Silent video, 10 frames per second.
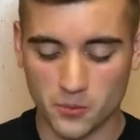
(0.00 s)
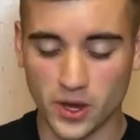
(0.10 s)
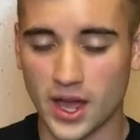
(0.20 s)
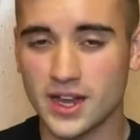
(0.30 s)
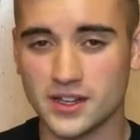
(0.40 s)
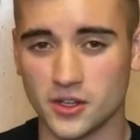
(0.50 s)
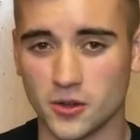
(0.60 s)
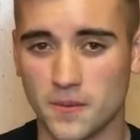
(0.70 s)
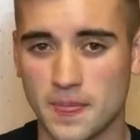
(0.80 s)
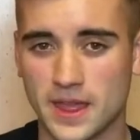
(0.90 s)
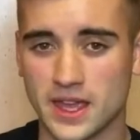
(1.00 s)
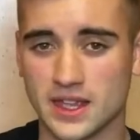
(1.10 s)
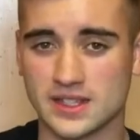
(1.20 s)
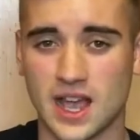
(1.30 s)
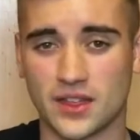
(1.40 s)
What I do
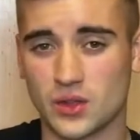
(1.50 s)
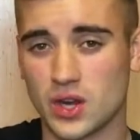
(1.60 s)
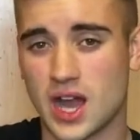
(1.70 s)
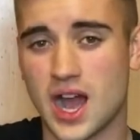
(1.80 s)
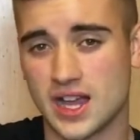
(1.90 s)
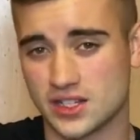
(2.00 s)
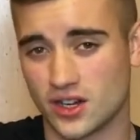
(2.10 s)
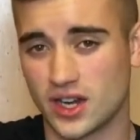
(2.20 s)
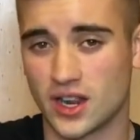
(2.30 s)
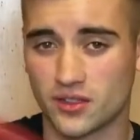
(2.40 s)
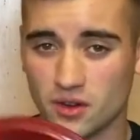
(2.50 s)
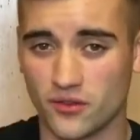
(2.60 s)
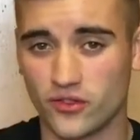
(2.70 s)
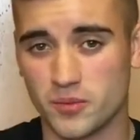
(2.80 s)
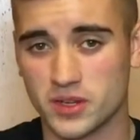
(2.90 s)
is I throw in a hyzer and I throw
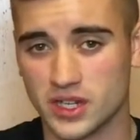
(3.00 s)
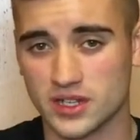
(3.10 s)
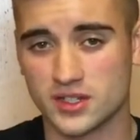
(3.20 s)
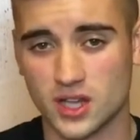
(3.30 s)
a flippy disc.